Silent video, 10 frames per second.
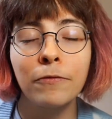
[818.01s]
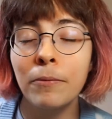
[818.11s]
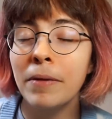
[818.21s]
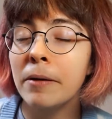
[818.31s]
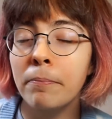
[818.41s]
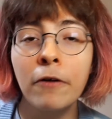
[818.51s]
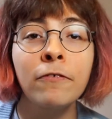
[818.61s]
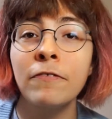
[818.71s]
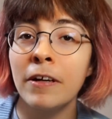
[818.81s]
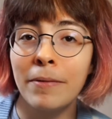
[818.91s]
will make both
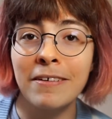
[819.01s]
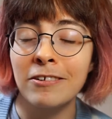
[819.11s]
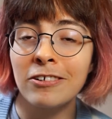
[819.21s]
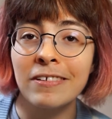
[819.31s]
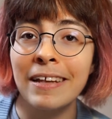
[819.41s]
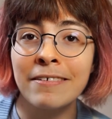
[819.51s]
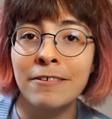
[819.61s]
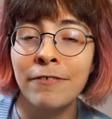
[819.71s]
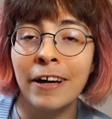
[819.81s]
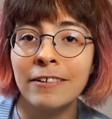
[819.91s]
of their messages less
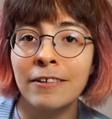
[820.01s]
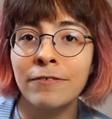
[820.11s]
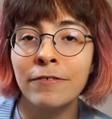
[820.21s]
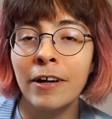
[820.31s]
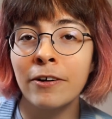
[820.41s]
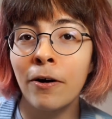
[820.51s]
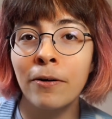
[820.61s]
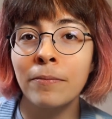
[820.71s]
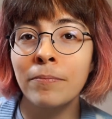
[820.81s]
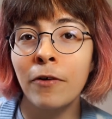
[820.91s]
effective and
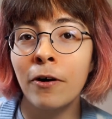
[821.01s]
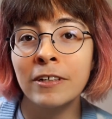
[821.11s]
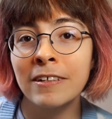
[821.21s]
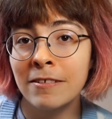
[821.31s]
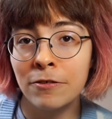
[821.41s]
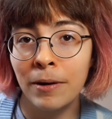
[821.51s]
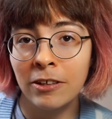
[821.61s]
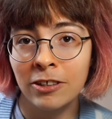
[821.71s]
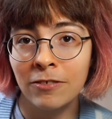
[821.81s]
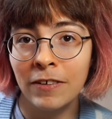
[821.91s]
audiences
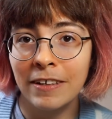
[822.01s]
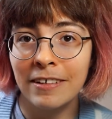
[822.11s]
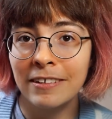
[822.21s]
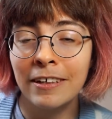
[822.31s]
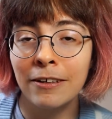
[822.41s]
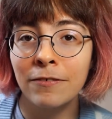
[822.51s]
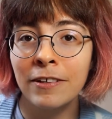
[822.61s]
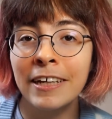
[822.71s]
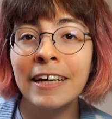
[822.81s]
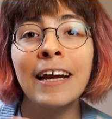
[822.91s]
question things at the end of the day,